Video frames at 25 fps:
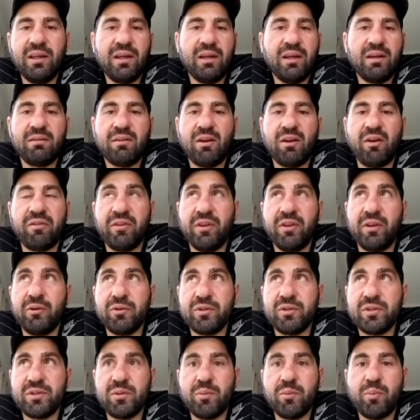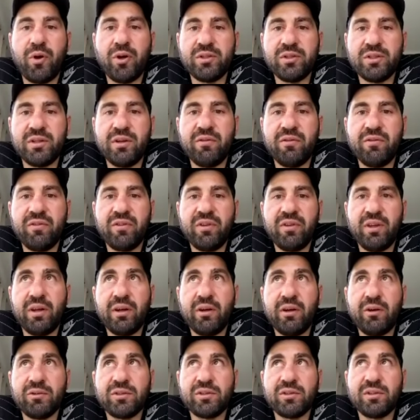and I think it was a positive thing. And
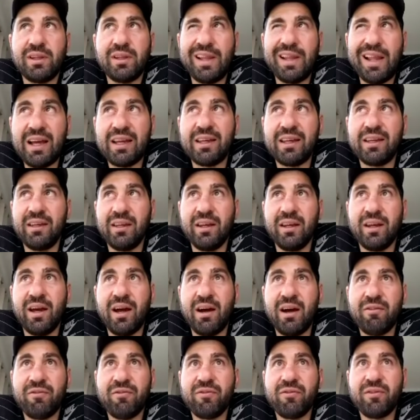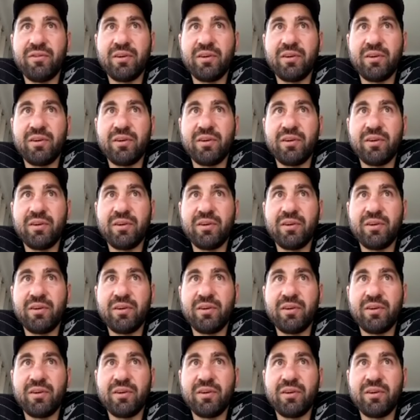I was lucky enough